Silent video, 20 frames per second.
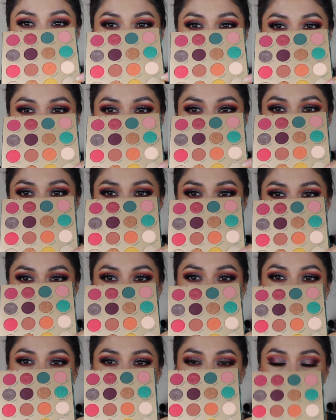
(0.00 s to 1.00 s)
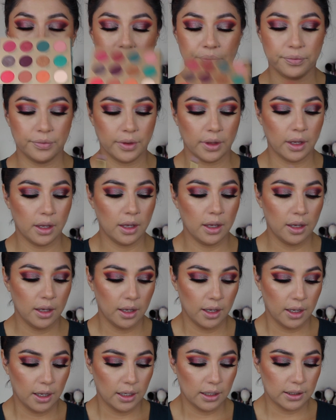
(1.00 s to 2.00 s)
Let's take Lucido
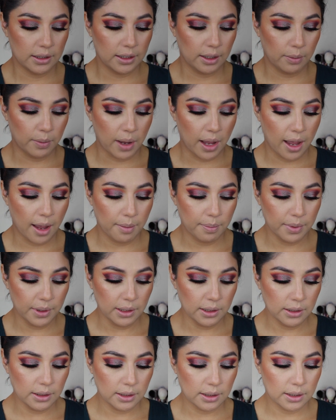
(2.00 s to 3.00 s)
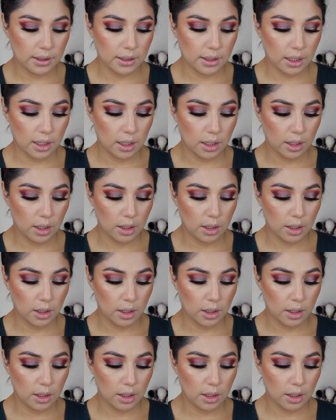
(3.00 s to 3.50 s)
and see what happens.